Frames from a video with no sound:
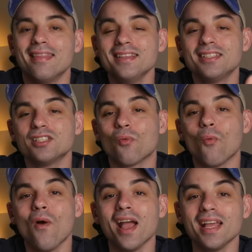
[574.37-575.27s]
This is
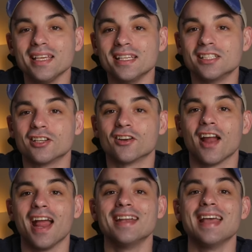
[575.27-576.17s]
way
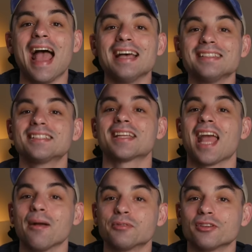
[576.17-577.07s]
easier and as it's
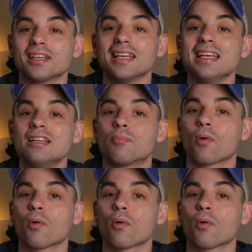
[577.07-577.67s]
capturing in